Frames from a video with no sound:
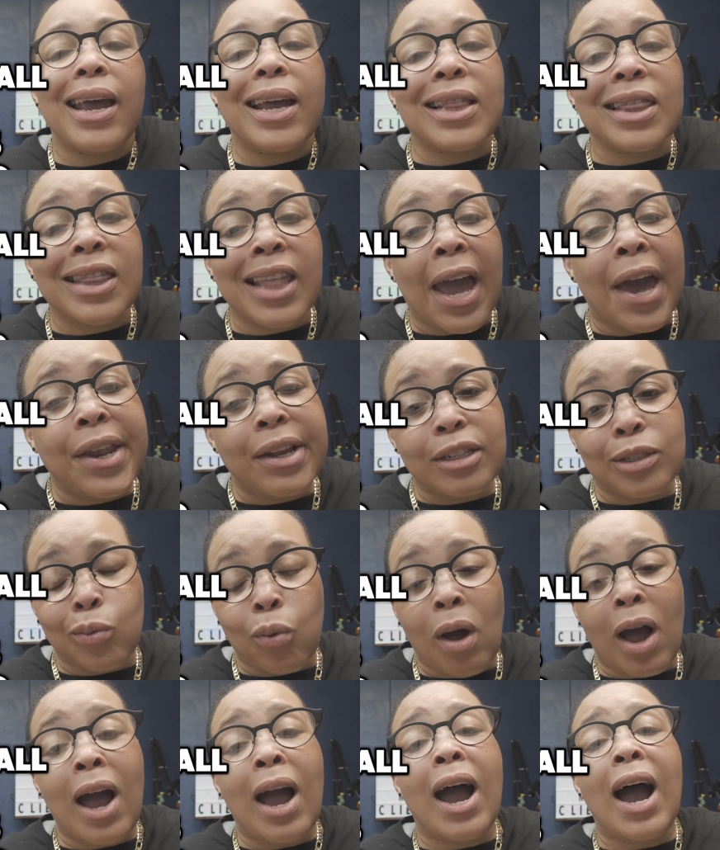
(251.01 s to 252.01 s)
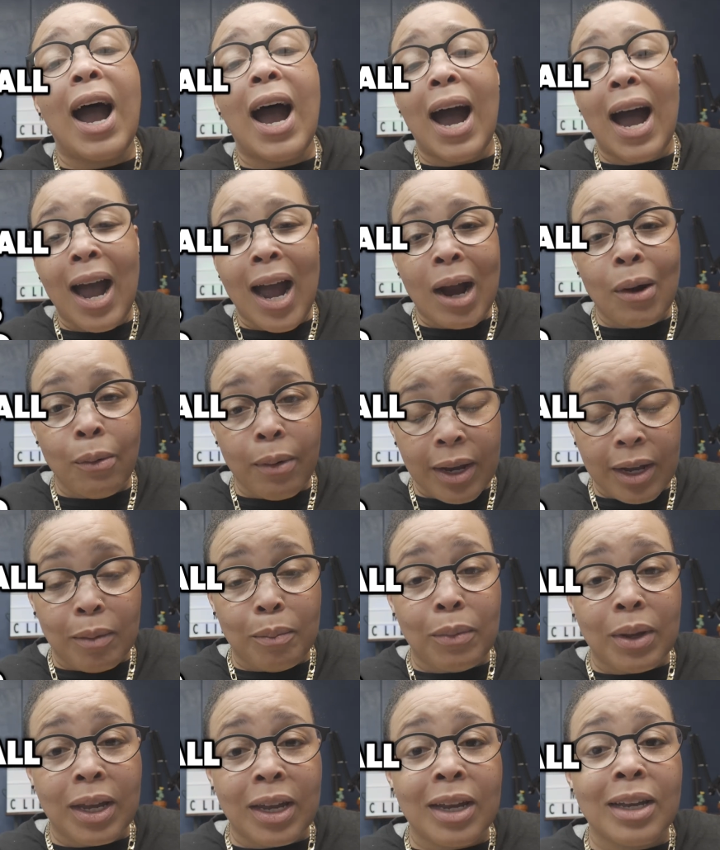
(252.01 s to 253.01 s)
And that is why I
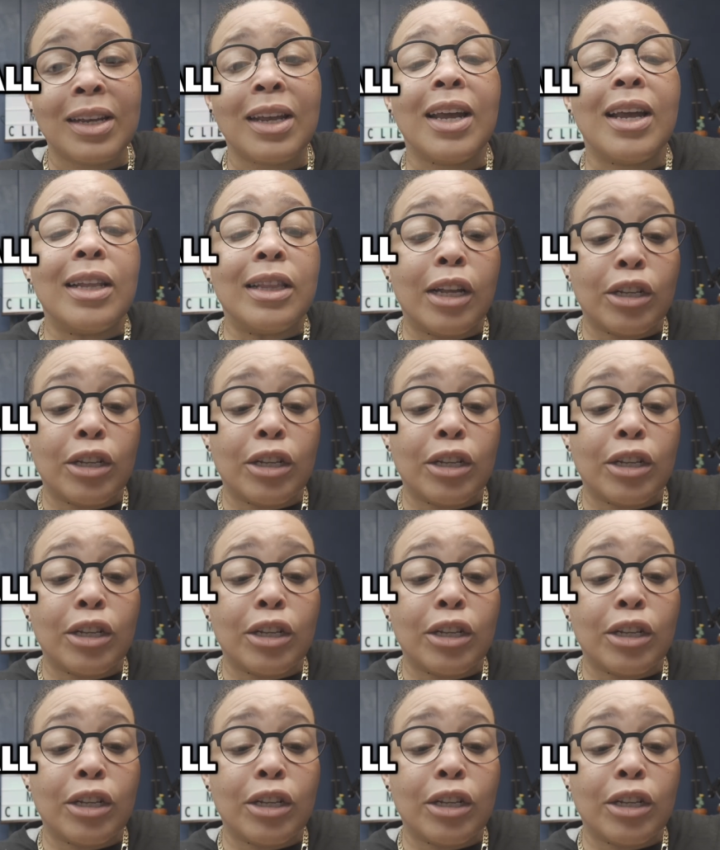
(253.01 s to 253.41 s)
recommend